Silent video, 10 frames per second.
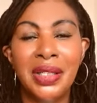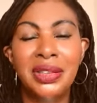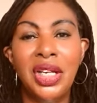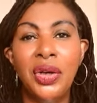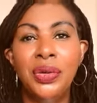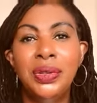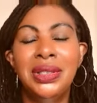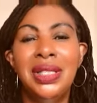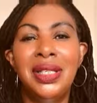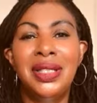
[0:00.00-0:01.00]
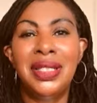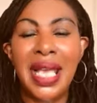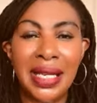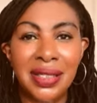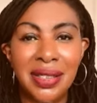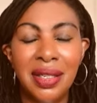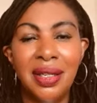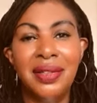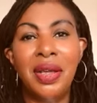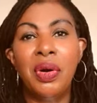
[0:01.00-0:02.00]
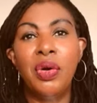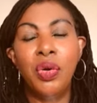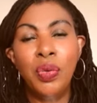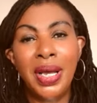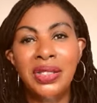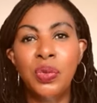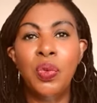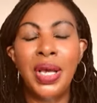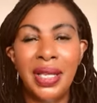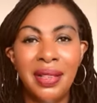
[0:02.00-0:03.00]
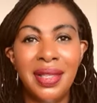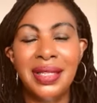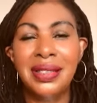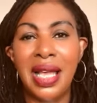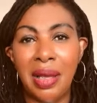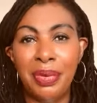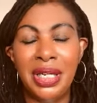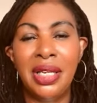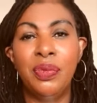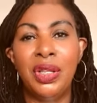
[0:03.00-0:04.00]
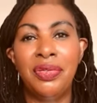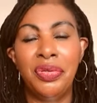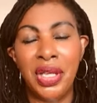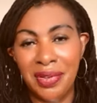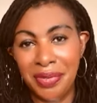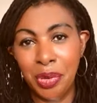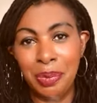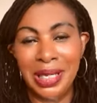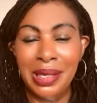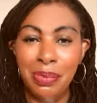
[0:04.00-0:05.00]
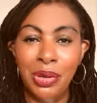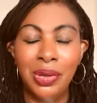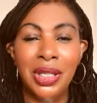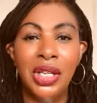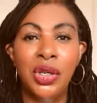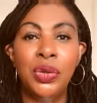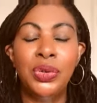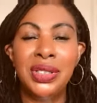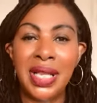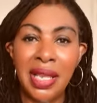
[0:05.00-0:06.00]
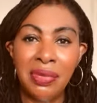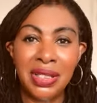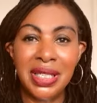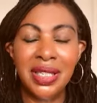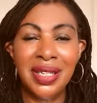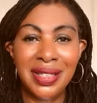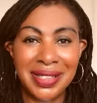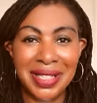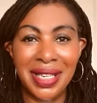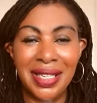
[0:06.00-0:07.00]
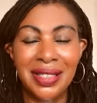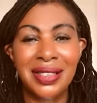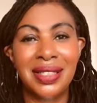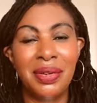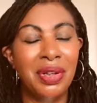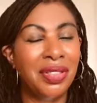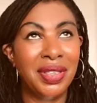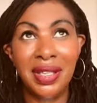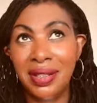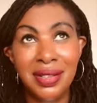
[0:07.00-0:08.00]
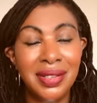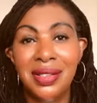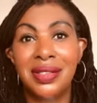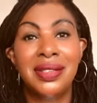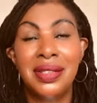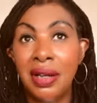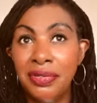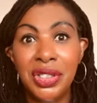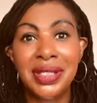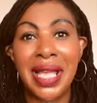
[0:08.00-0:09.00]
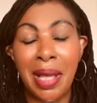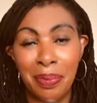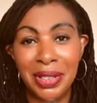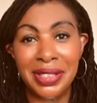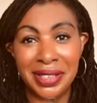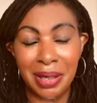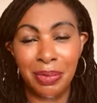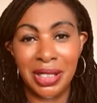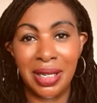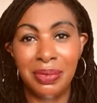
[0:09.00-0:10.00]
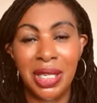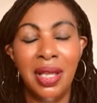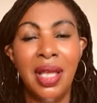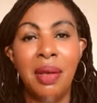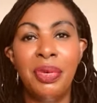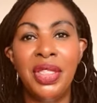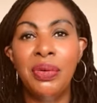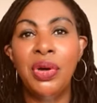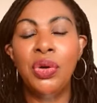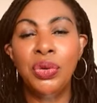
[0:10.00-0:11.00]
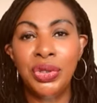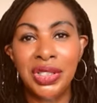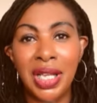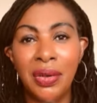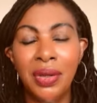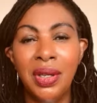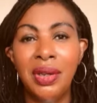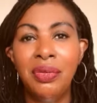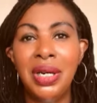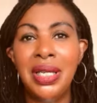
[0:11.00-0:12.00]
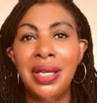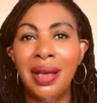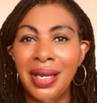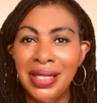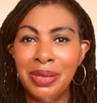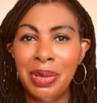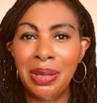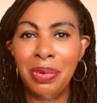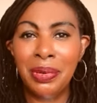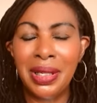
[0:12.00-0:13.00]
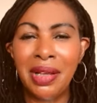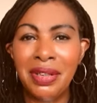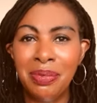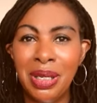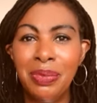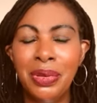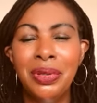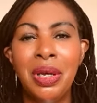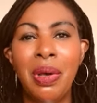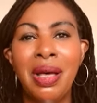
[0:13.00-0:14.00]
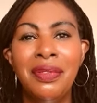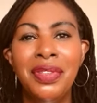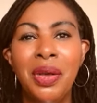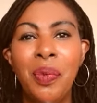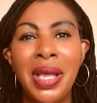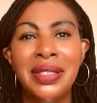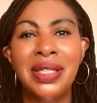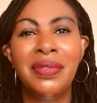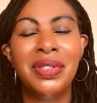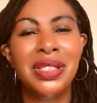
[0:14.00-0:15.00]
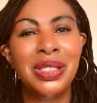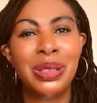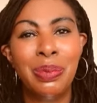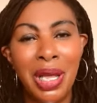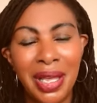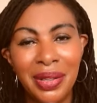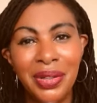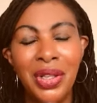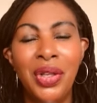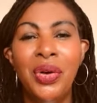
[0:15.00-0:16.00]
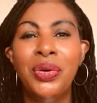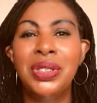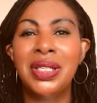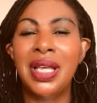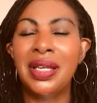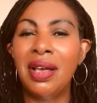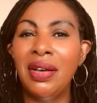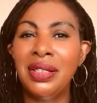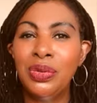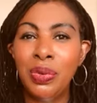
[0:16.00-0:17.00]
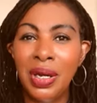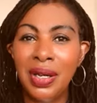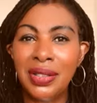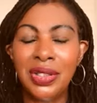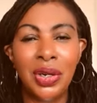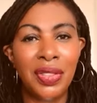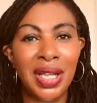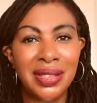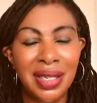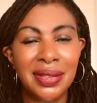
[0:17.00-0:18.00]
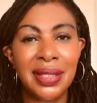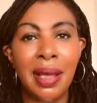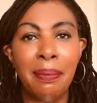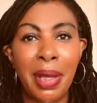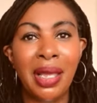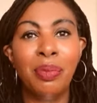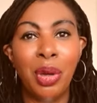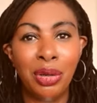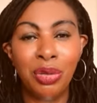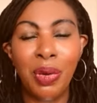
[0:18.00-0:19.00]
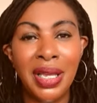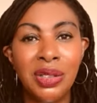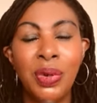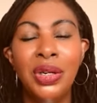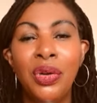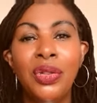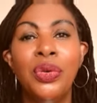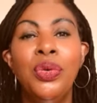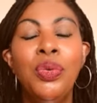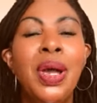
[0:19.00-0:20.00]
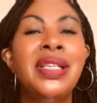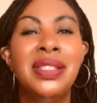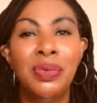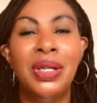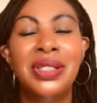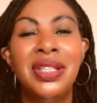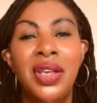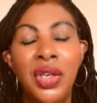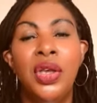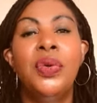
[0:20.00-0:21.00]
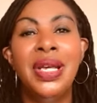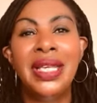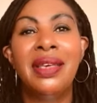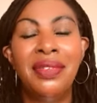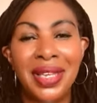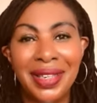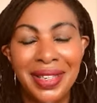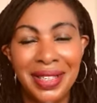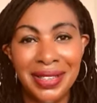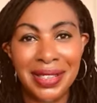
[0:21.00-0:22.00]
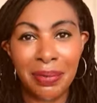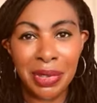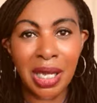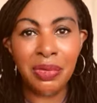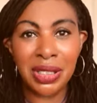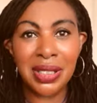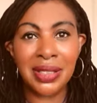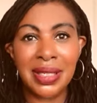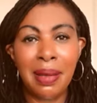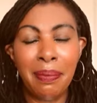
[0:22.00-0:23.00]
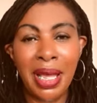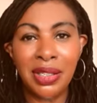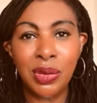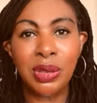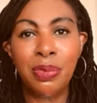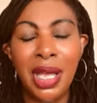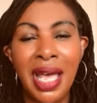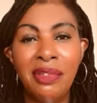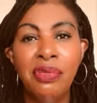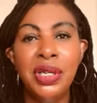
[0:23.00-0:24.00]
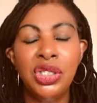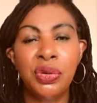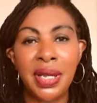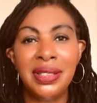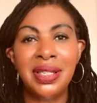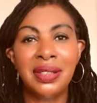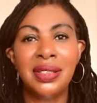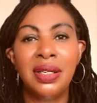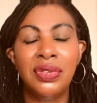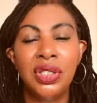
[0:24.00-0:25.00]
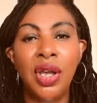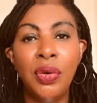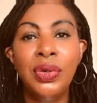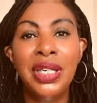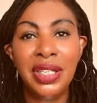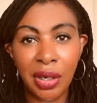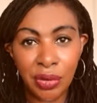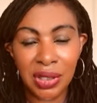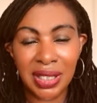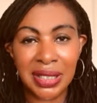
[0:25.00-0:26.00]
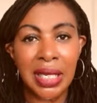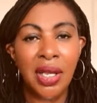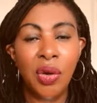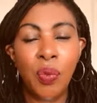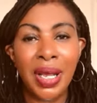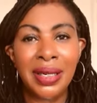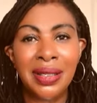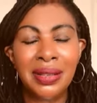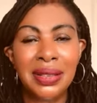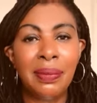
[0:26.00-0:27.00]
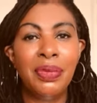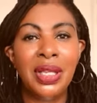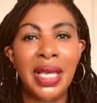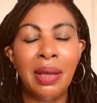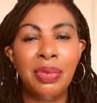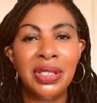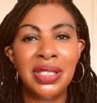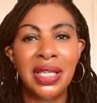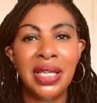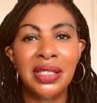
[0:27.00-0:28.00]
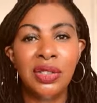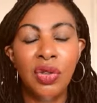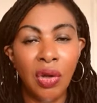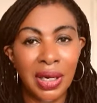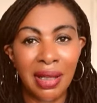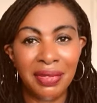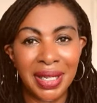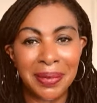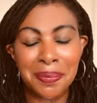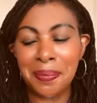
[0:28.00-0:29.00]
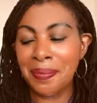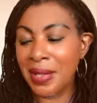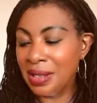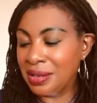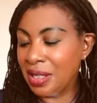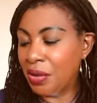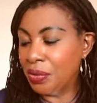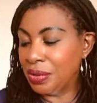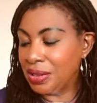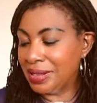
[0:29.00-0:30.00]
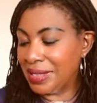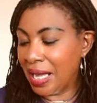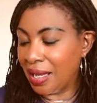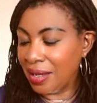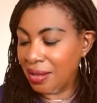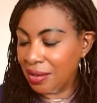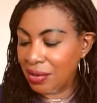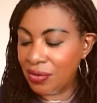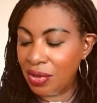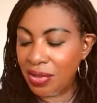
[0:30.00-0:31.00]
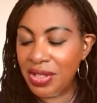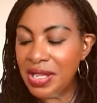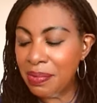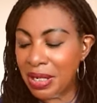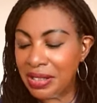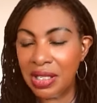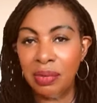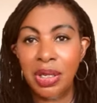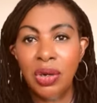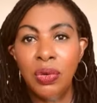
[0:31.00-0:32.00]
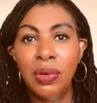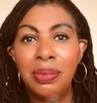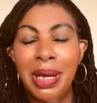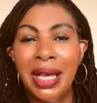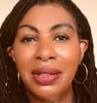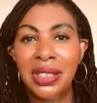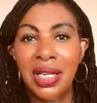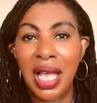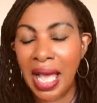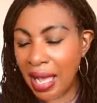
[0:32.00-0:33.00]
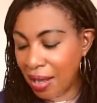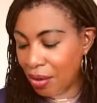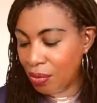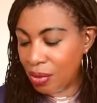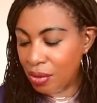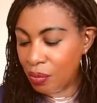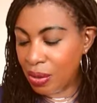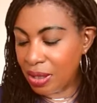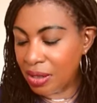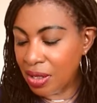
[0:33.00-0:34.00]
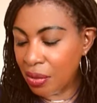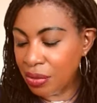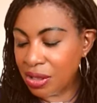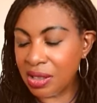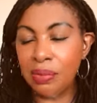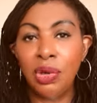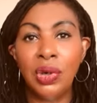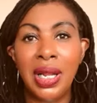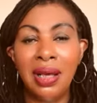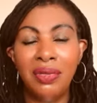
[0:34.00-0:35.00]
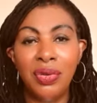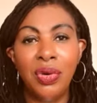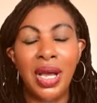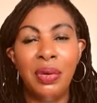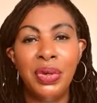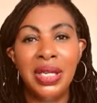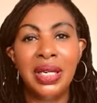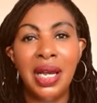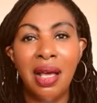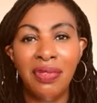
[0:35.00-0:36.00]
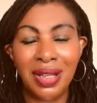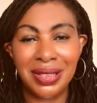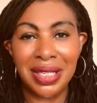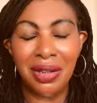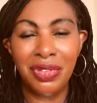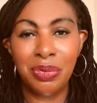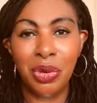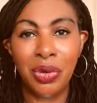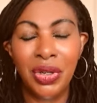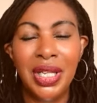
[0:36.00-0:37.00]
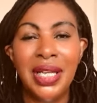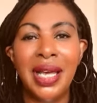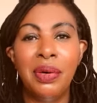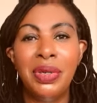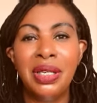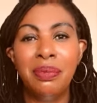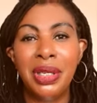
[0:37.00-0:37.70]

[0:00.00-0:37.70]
So yes, there are always weird things happening with fearful people who say ridiculous things. There are things, stuff just happens sometimes. But there are also really kind people, loving people who go out of their way to give us a smile or a kind word. You know, that does come back both ways. We're not always the ones who are giving. Sometimes it does come back to us, but have we trained ourselves to only notice when something happens that is not loving? So today, the theme is going to be all about how we can notice more love, or how we can love ourselves more, how we can